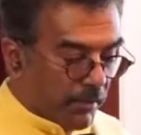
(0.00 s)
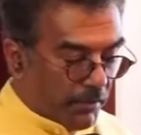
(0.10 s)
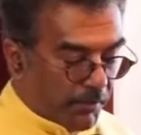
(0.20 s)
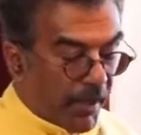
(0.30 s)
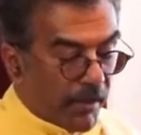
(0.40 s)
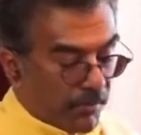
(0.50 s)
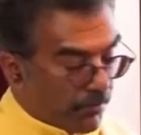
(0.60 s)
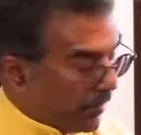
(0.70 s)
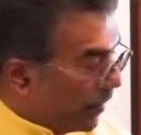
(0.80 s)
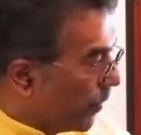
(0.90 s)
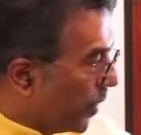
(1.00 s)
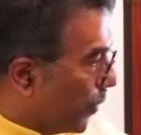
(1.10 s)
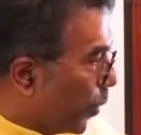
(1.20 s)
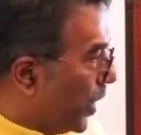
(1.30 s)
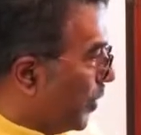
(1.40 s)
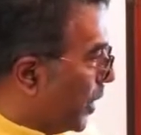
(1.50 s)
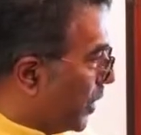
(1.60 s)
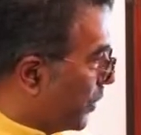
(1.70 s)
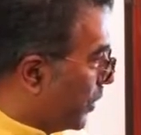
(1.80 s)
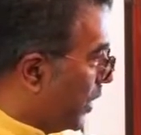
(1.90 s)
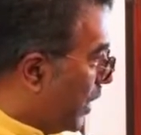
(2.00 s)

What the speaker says: spindles with 14 mills.